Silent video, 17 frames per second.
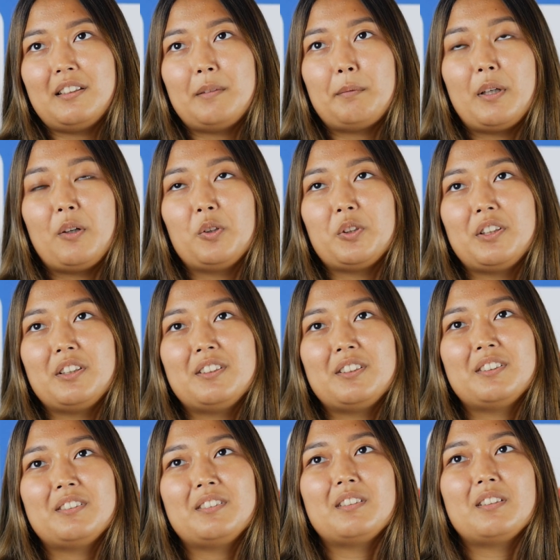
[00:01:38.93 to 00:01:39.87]
about
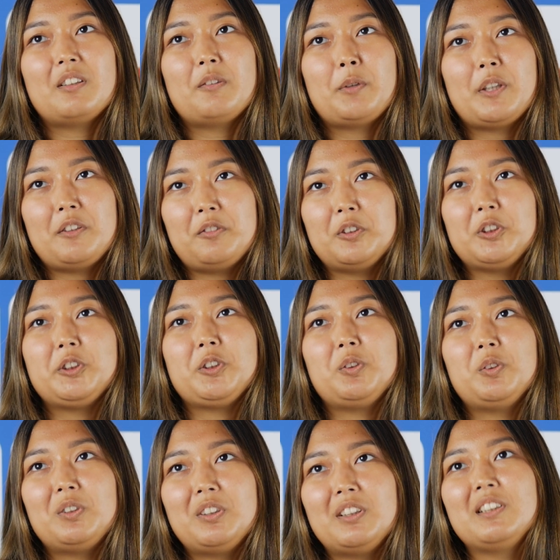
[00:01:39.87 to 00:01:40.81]
it. But for
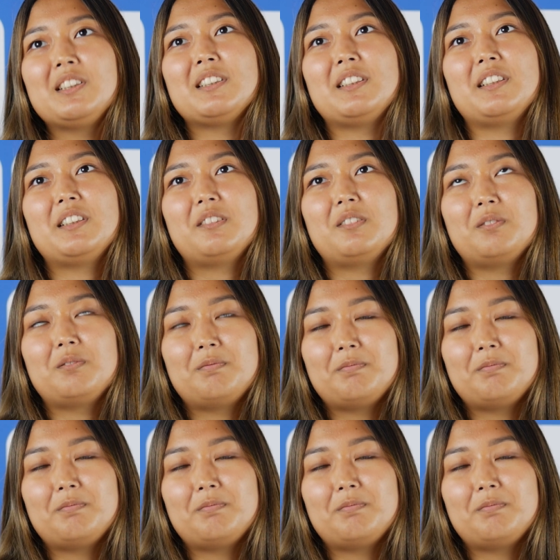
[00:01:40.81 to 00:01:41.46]
sure, the